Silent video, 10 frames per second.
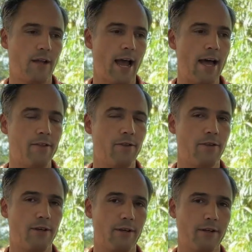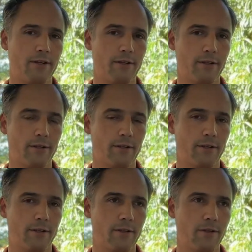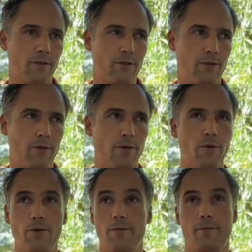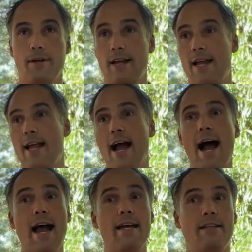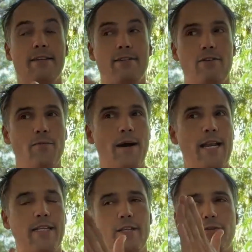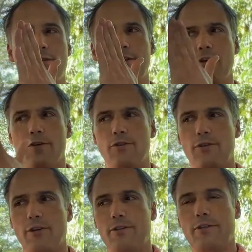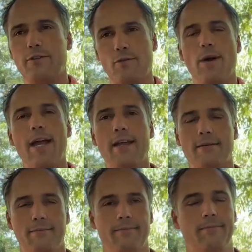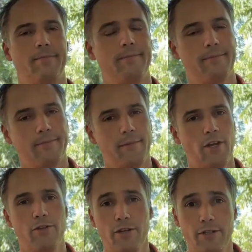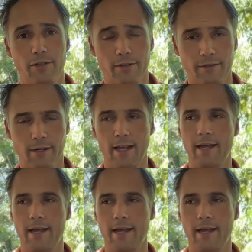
answers to guide humanity to a certain way, a certain